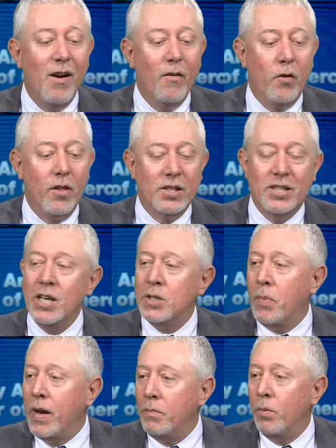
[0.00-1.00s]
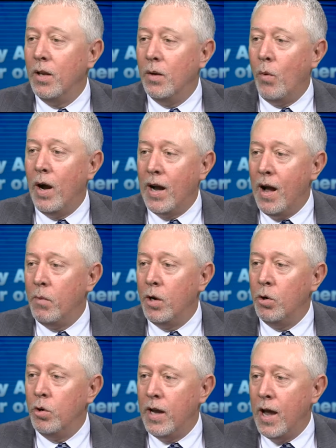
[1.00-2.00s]
For the six people in
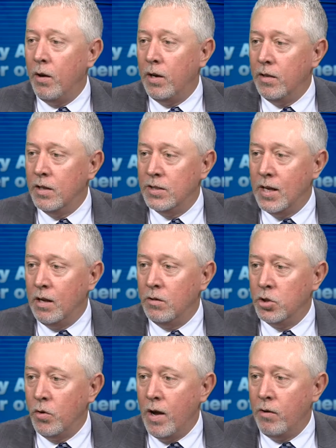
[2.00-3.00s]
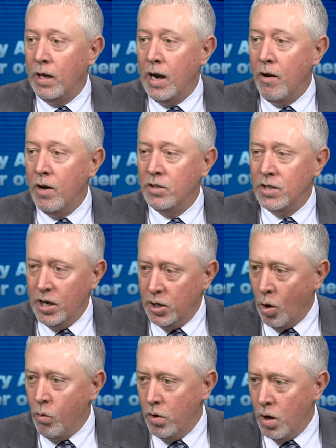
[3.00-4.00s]
Wicomico County and the surrounding areas that
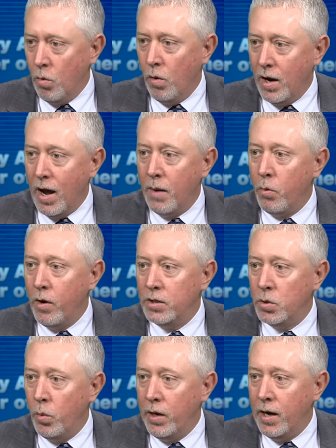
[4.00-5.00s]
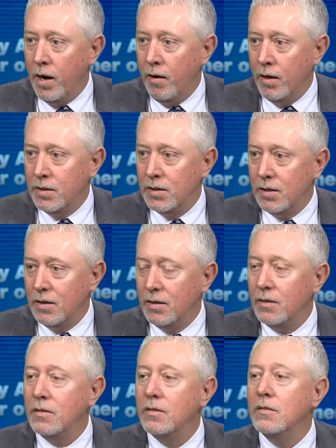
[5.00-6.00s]
don't know what Operation We Care is,
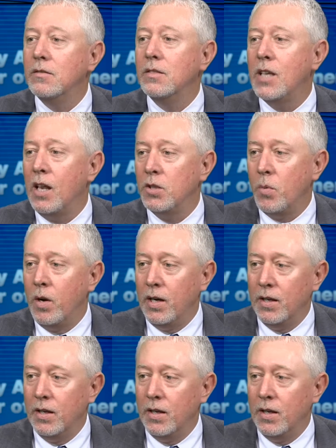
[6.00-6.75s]
tell us what it